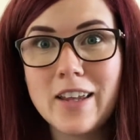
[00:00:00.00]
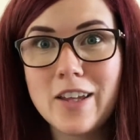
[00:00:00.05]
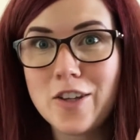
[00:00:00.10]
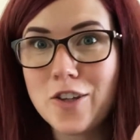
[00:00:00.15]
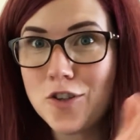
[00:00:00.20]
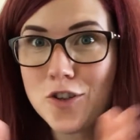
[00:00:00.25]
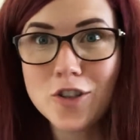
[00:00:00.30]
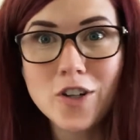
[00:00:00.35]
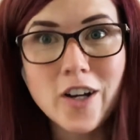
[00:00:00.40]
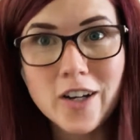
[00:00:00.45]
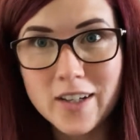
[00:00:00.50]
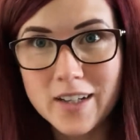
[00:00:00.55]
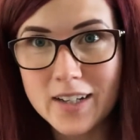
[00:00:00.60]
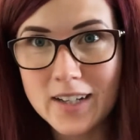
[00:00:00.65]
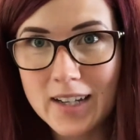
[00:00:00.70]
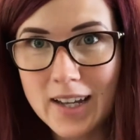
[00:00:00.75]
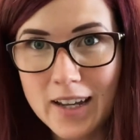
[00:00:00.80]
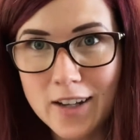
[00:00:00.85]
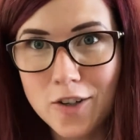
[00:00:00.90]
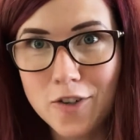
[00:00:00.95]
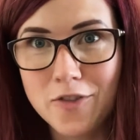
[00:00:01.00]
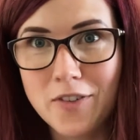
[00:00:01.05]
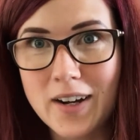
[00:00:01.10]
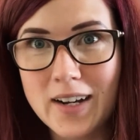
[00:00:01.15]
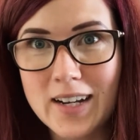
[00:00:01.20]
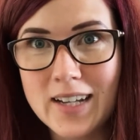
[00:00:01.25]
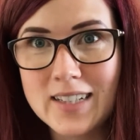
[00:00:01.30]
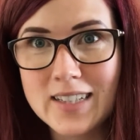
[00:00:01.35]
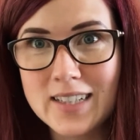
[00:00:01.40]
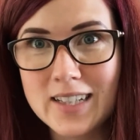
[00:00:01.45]
you're not gonna get your
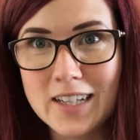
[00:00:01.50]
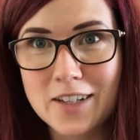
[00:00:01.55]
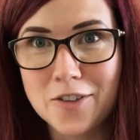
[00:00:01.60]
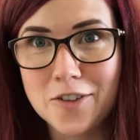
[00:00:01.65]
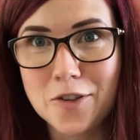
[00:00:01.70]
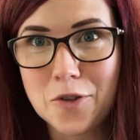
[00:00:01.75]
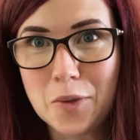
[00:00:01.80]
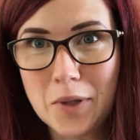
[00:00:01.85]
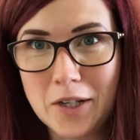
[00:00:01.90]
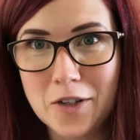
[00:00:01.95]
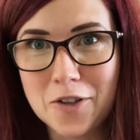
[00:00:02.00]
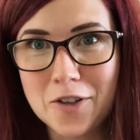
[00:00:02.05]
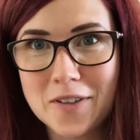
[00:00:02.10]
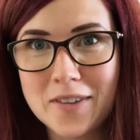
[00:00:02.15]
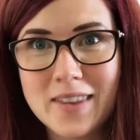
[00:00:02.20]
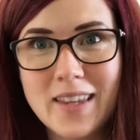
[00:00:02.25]
finance letter quicker.